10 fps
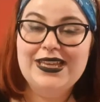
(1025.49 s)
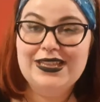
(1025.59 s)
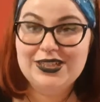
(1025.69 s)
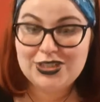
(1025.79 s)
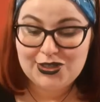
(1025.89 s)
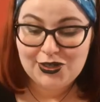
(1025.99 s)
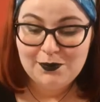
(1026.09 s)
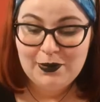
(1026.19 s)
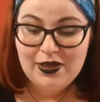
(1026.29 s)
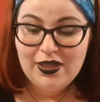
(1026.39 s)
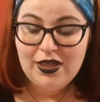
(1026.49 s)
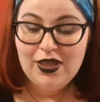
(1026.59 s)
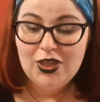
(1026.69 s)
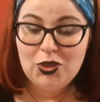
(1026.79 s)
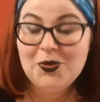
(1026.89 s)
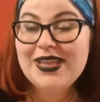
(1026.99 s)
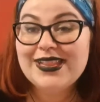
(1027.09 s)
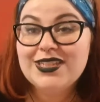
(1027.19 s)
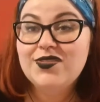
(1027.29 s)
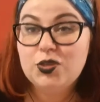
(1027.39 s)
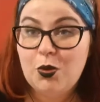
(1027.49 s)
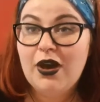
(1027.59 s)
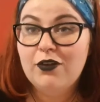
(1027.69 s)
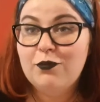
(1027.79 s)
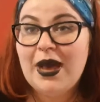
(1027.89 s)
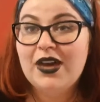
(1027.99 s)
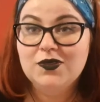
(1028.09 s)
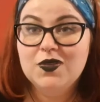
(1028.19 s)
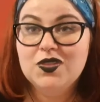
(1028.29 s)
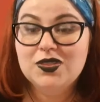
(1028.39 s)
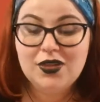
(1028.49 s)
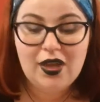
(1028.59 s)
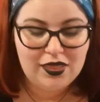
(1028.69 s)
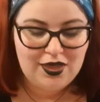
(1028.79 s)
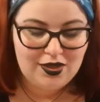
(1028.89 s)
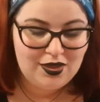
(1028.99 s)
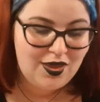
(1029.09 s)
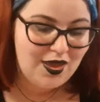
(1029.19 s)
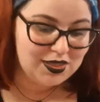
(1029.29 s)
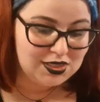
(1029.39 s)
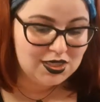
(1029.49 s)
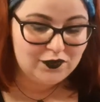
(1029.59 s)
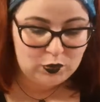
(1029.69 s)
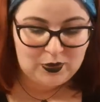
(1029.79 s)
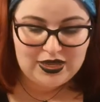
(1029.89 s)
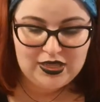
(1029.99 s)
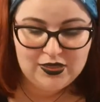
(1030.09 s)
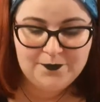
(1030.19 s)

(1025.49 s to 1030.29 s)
in the shop, you would get this for £12, I think, instead of £20.